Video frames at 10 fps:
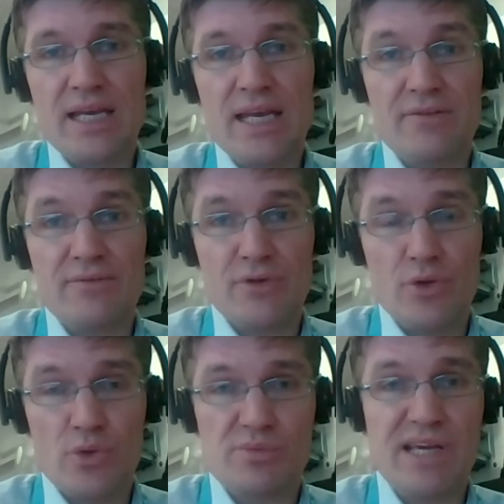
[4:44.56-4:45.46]
And for
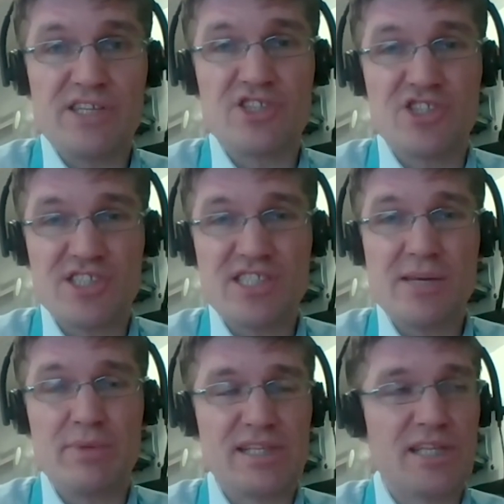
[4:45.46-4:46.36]
those patients, it's
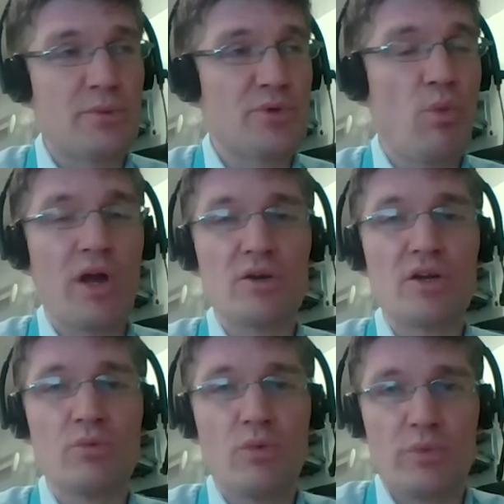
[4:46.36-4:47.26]
typically with one,
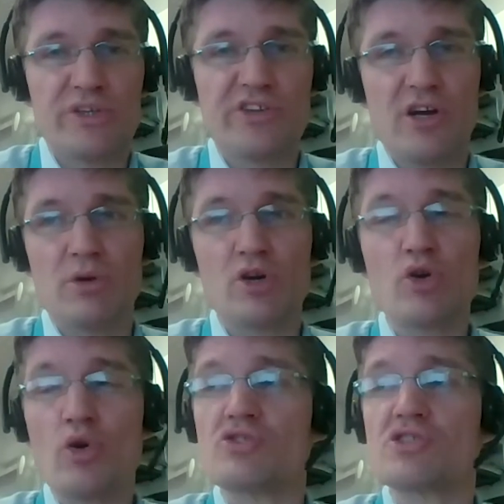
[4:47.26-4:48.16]
what we term a
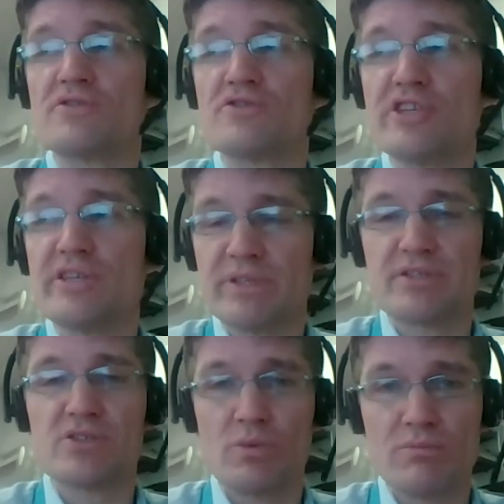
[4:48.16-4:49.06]
course of
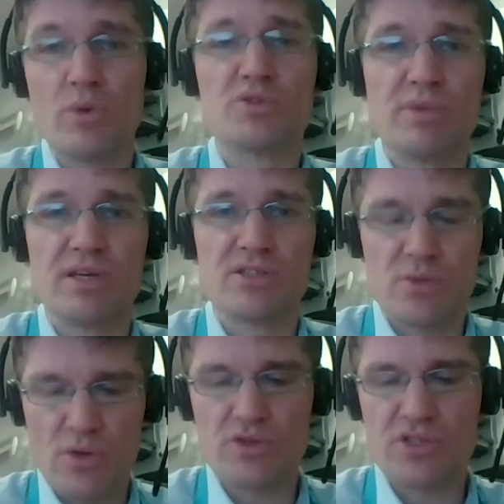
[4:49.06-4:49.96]
treatment. So most patients
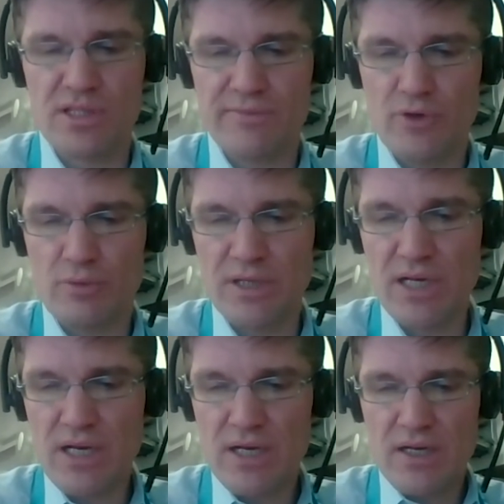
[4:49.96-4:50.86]
with Hodgkin lymphoma
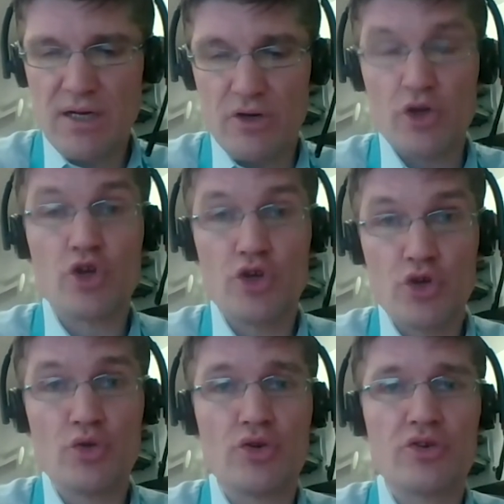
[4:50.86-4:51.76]
are
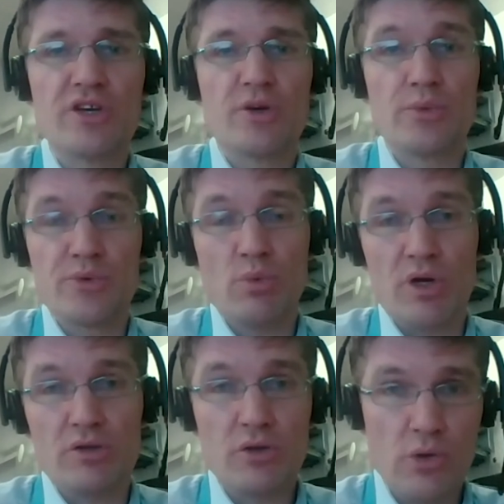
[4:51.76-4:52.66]
cured with
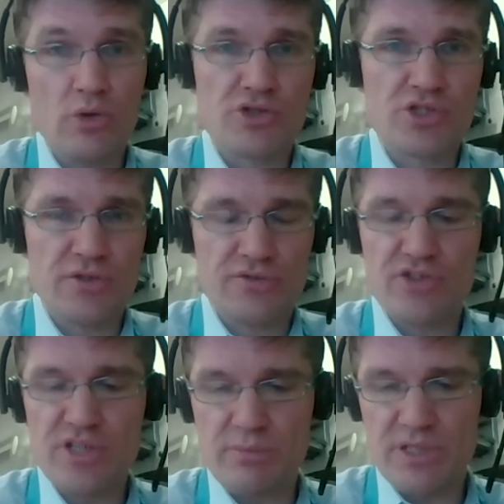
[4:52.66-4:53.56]
one course of
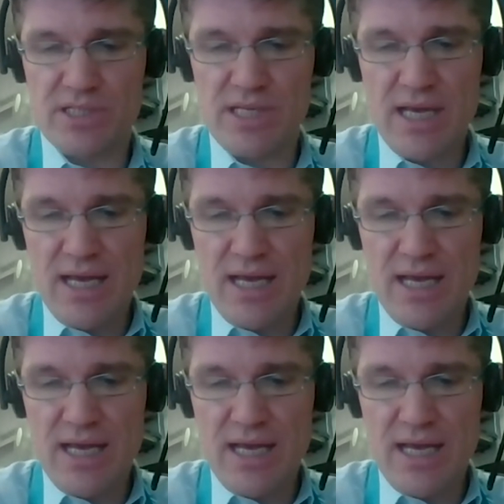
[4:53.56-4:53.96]
treatment.